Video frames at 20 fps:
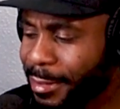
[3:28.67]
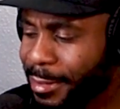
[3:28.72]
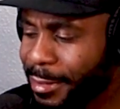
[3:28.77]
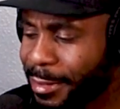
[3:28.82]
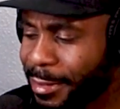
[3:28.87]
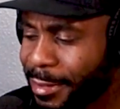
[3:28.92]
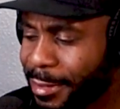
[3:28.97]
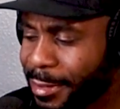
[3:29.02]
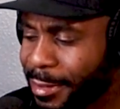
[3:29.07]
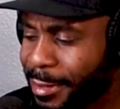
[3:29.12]

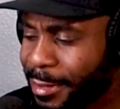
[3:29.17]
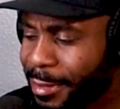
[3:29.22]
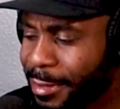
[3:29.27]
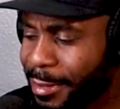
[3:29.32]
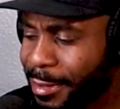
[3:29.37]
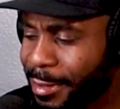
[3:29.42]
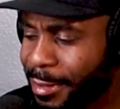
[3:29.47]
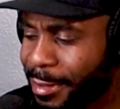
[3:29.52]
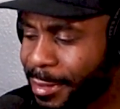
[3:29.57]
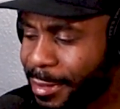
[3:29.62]

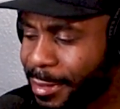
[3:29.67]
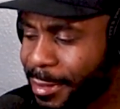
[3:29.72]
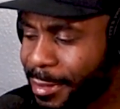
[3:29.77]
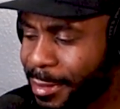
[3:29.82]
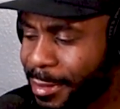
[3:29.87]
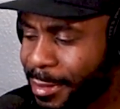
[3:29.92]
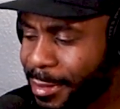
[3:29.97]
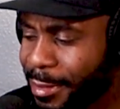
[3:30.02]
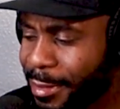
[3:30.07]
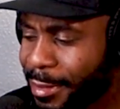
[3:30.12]

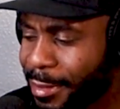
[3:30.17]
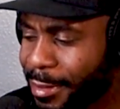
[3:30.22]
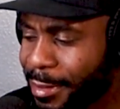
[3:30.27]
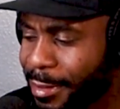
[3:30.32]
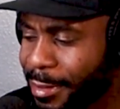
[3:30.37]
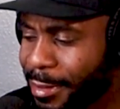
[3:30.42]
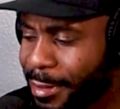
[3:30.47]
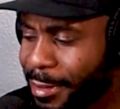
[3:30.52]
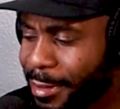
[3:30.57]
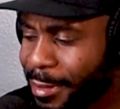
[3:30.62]

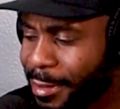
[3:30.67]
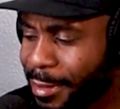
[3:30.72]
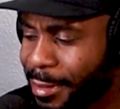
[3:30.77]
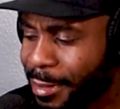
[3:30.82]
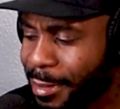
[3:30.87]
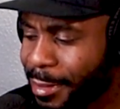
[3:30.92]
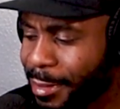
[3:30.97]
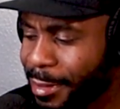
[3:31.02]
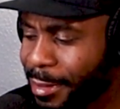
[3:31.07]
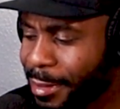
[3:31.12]

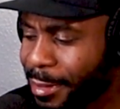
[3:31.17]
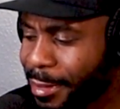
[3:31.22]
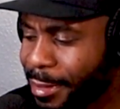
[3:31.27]
This person isn't speaking.